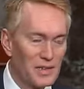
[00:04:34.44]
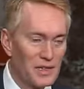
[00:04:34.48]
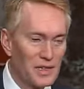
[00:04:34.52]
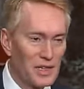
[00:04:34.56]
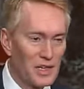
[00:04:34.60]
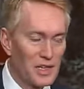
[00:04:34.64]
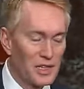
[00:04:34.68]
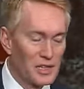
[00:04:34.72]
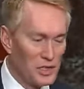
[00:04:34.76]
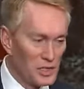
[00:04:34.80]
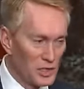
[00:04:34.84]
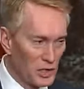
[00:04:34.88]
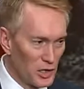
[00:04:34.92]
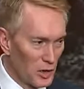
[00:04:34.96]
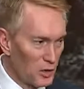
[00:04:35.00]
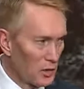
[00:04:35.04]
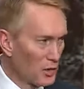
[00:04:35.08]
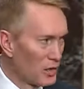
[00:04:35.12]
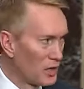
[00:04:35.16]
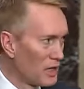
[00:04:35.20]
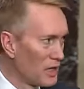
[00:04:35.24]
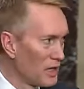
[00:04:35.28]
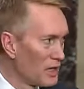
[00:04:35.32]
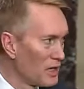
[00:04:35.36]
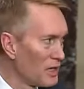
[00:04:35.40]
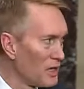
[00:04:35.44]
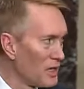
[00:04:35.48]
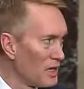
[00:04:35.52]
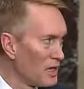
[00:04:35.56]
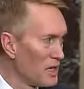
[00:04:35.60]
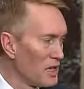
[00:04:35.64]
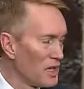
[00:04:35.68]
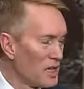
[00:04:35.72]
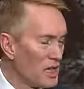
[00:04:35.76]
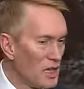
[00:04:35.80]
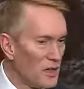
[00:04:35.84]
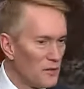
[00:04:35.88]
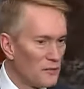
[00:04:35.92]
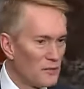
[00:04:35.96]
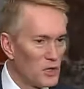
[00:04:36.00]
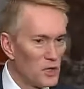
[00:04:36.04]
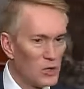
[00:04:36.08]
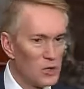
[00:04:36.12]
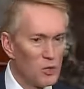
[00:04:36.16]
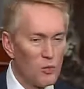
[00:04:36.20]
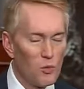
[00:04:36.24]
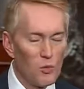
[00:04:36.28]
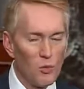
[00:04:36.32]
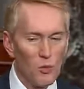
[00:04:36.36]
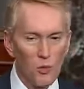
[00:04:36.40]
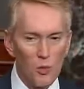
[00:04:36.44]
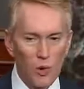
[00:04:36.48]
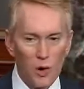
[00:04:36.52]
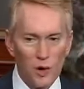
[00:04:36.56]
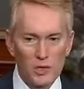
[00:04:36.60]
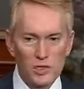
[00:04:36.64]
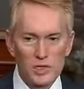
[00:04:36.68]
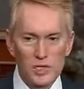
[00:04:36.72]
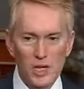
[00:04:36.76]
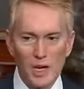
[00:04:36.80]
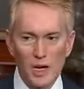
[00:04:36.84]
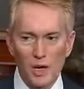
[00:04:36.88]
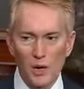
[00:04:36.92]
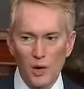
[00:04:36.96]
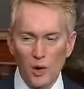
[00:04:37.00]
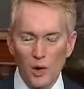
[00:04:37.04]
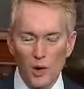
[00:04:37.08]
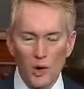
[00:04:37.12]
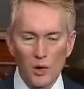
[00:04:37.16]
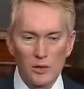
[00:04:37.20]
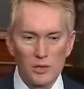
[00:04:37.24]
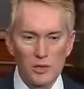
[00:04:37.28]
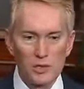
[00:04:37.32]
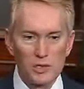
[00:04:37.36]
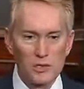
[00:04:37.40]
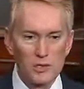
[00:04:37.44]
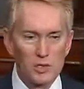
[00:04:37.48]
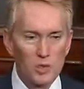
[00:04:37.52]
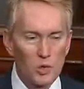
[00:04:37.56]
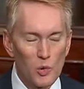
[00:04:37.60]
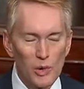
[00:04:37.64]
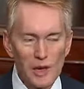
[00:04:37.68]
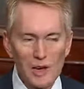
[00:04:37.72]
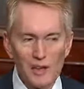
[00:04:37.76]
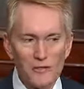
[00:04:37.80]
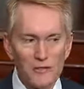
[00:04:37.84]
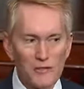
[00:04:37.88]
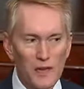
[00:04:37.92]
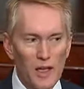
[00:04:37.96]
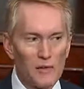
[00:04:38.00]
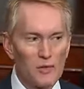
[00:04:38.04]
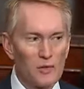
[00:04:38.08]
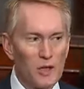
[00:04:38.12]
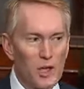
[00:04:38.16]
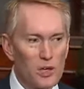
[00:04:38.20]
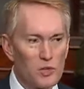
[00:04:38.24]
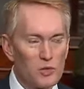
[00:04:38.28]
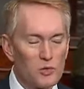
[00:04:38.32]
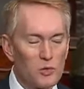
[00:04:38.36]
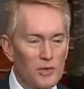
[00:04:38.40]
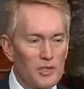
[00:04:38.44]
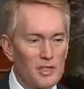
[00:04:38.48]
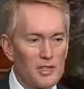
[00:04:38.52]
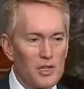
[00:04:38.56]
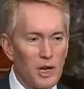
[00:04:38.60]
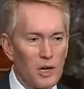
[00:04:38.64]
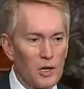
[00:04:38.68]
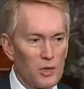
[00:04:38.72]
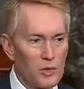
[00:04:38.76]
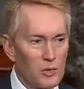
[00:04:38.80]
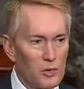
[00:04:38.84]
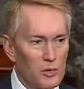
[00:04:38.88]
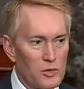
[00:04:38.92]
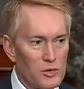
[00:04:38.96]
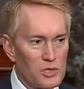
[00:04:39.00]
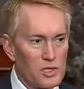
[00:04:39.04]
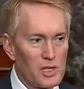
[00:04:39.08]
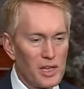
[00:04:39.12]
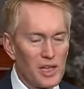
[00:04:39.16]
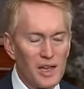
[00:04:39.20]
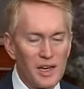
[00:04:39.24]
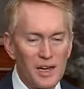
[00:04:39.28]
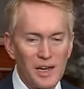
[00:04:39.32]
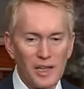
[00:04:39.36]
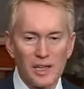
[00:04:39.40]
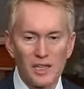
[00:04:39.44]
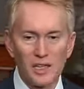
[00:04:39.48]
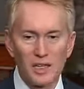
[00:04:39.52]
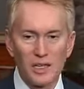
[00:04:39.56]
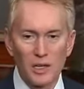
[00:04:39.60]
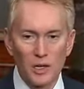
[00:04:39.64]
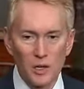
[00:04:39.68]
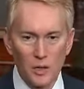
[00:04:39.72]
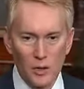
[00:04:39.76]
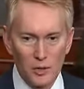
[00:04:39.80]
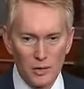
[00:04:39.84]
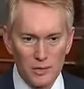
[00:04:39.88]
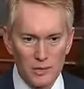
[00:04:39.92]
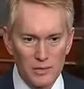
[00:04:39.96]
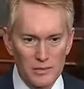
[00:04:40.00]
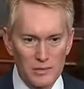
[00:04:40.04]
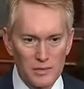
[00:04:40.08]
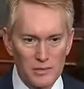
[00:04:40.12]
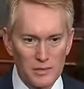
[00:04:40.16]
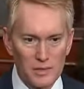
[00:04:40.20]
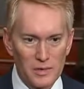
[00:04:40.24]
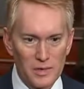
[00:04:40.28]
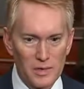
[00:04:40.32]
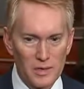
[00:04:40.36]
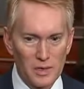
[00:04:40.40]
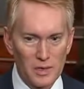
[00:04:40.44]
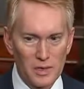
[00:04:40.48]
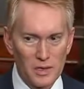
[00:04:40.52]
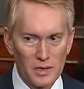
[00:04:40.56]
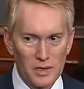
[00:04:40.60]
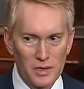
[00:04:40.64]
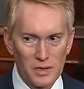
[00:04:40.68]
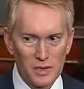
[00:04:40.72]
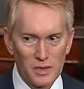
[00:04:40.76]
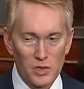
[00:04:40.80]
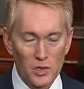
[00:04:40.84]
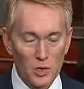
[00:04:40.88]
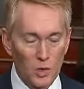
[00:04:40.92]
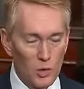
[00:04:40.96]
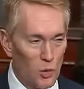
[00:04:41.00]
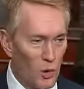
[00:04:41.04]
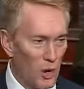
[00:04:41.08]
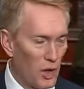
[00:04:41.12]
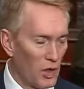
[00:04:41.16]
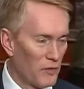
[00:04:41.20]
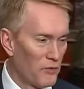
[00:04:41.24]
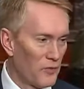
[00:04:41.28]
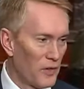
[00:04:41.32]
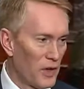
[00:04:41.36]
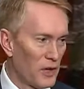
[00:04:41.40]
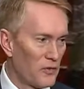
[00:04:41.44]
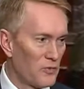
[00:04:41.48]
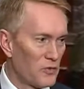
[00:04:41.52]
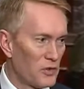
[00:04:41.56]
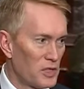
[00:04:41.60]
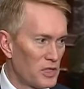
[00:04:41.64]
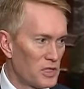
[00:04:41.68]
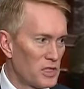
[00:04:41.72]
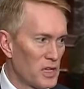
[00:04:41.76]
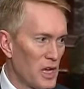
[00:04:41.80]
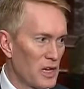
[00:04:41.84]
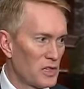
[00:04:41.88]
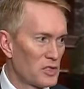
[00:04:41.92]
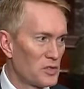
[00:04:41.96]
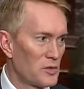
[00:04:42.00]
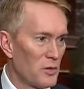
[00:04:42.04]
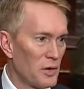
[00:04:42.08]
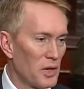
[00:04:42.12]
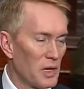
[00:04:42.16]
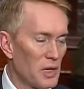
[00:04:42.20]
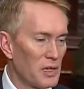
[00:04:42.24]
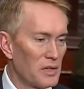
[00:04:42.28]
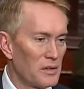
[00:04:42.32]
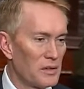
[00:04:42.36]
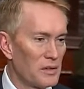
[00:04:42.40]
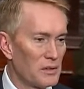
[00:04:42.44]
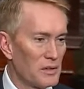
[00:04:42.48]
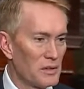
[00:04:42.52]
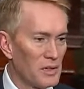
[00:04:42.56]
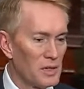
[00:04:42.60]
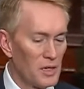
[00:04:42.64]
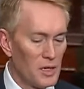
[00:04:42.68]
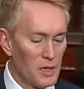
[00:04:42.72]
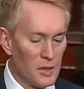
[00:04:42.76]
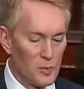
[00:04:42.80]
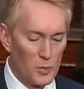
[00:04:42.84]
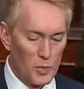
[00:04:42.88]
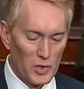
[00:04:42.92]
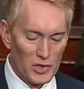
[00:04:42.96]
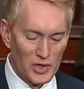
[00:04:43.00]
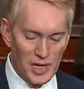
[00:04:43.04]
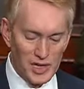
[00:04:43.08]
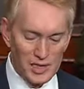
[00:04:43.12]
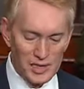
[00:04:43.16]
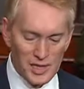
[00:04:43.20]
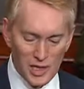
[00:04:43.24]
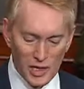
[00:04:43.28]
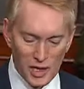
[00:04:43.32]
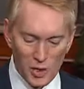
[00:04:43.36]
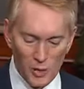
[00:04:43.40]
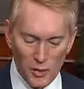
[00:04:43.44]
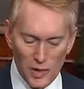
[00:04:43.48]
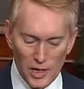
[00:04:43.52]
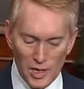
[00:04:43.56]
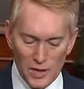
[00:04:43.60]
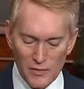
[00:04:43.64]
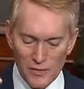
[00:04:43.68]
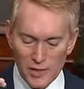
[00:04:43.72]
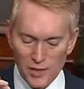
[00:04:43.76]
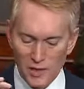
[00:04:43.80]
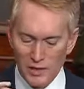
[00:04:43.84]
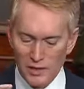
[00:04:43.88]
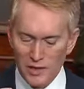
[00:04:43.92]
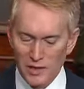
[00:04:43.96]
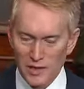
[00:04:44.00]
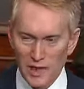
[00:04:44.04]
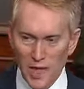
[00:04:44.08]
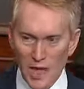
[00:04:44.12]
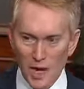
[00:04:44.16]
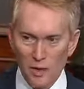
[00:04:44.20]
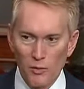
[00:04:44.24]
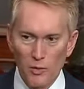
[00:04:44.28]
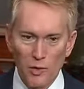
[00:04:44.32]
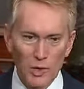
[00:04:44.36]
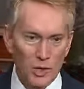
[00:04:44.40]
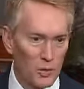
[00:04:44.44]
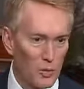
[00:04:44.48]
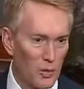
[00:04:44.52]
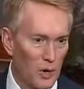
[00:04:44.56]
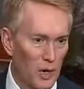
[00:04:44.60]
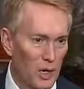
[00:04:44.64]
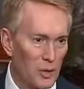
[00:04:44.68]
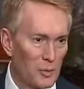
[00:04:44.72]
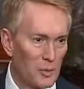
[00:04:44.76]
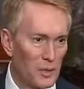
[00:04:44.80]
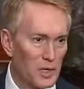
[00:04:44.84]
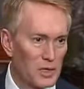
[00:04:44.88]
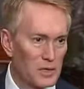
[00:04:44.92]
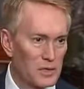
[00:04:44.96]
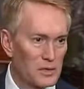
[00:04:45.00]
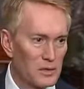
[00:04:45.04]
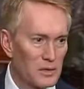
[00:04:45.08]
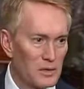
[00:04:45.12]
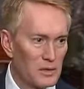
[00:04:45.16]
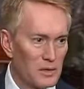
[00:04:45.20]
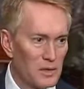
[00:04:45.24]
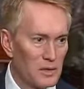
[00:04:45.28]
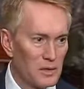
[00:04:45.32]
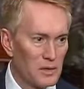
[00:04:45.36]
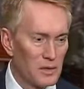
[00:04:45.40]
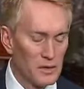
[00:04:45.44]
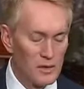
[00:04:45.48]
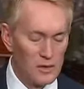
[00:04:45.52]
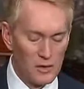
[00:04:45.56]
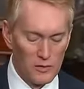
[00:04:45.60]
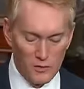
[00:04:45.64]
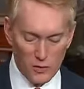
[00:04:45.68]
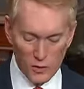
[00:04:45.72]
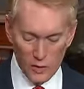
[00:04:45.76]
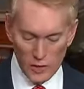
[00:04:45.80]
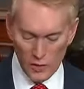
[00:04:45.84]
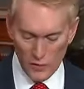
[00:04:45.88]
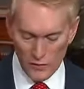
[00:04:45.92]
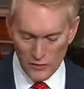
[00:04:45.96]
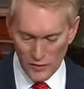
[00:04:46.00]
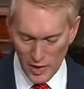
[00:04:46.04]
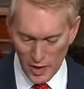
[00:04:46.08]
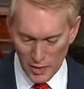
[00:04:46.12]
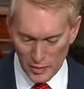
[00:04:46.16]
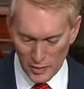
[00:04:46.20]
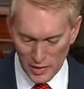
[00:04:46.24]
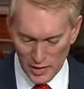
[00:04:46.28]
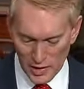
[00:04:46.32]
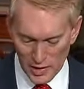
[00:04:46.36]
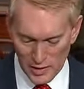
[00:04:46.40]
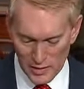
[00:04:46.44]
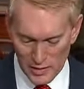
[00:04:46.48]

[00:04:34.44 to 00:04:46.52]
It's literally if you worked and earned $2,500 in a year, you qualify for the tax credit. But they take away even that requirement for your family.